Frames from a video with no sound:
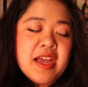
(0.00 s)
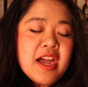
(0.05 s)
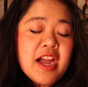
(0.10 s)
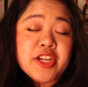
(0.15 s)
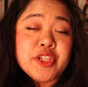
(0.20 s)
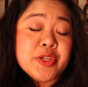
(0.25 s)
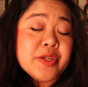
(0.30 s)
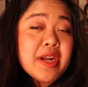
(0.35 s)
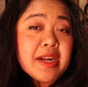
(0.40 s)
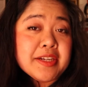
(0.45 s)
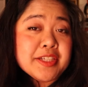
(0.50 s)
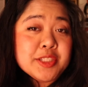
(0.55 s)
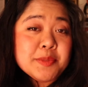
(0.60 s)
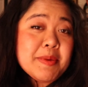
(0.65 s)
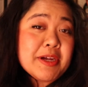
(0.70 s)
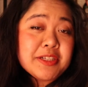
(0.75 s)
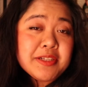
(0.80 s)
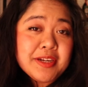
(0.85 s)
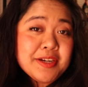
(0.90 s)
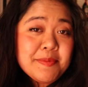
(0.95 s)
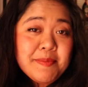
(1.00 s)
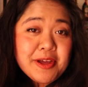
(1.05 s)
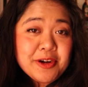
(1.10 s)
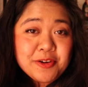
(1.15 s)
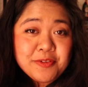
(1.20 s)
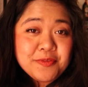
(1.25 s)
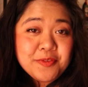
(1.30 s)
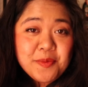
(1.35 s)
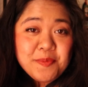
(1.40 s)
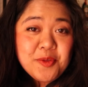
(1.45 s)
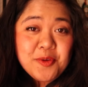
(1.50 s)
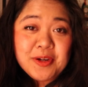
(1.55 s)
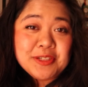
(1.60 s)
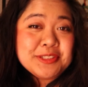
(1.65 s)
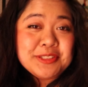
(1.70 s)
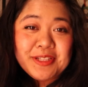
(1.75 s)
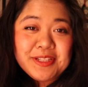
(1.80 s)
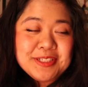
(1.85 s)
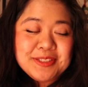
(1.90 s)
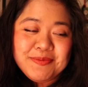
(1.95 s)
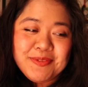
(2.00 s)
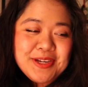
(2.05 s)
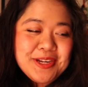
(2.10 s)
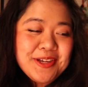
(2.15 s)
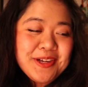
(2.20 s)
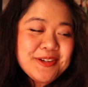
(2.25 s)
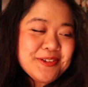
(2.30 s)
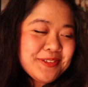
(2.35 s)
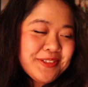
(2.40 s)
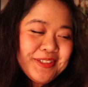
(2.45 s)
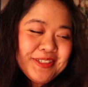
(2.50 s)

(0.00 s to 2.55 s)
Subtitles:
I should not expect any better from the rest of this video.